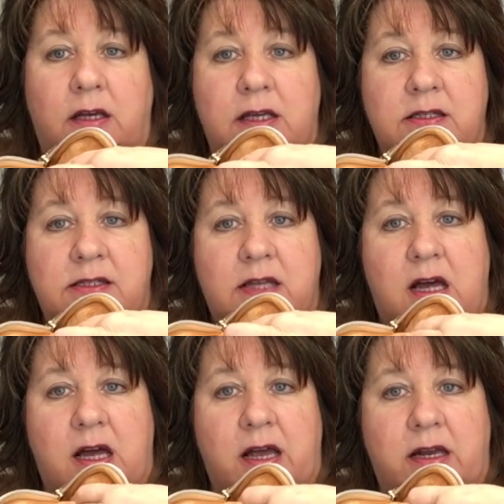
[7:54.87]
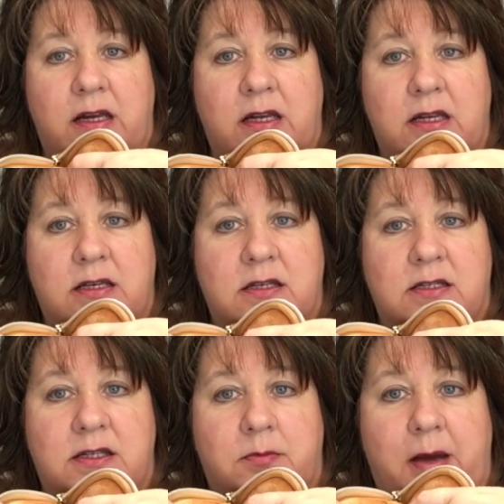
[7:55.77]
inside
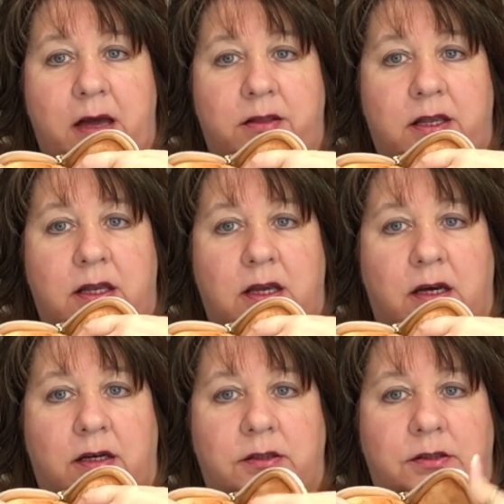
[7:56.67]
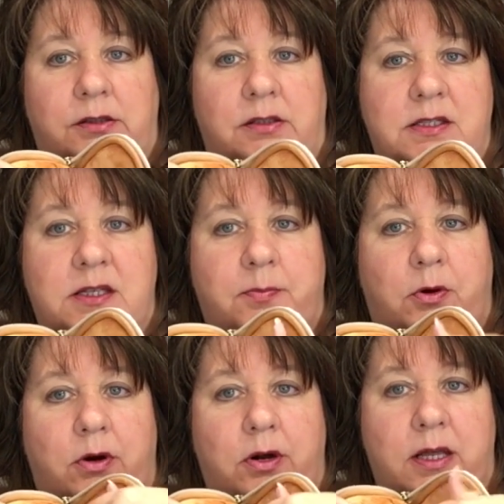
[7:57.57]
is the
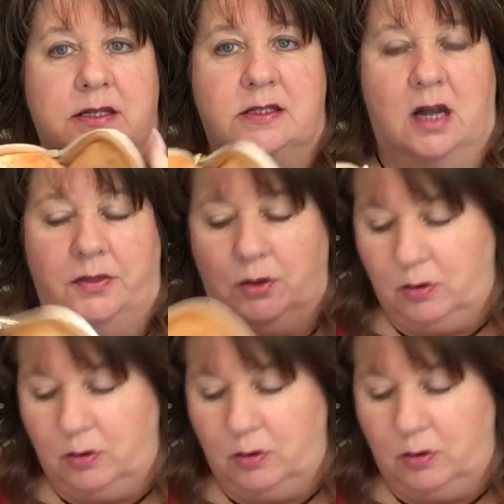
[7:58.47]
zipper is not the